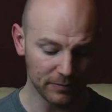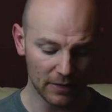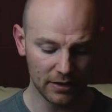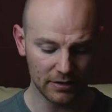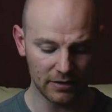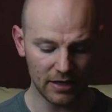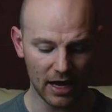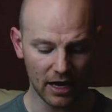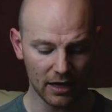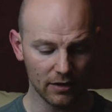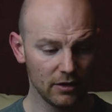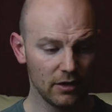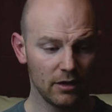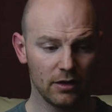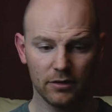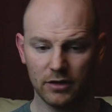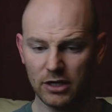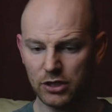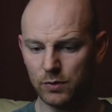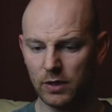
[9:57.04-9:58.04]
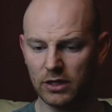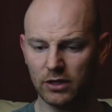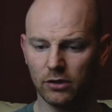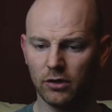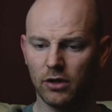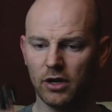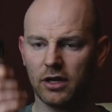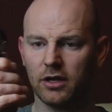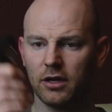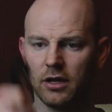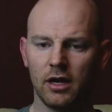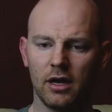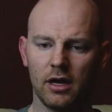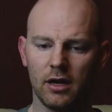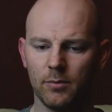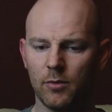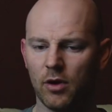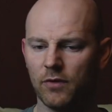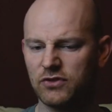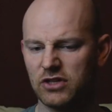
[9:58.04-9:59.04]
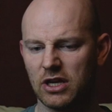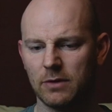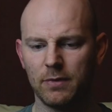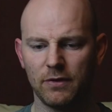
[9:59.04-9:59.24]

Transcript: Yeah, this one I like, I've said